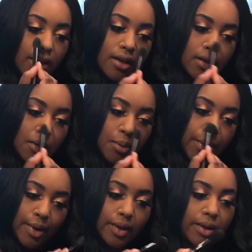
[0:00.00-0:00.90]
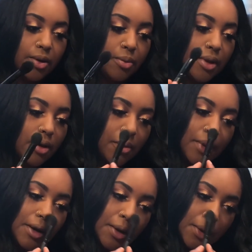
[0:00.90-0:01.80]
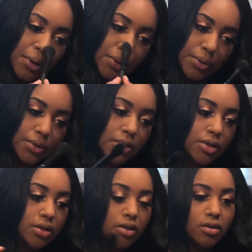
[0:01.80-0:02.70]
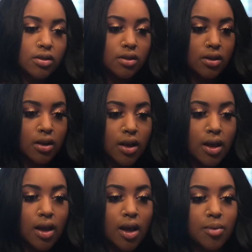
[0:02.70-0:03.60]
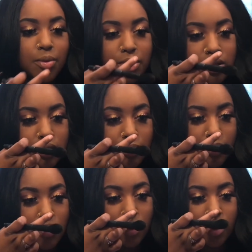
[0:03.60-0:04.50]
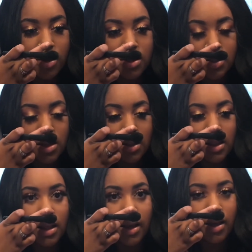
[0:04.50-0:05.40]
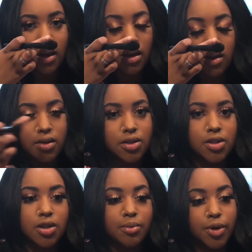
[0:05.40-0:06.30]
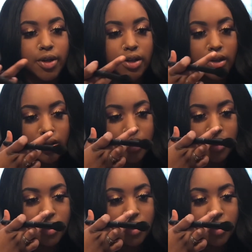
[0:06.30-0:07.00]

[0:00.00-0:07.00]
And I put a little bit on my nose. I'm gonna put some more because I like shimmery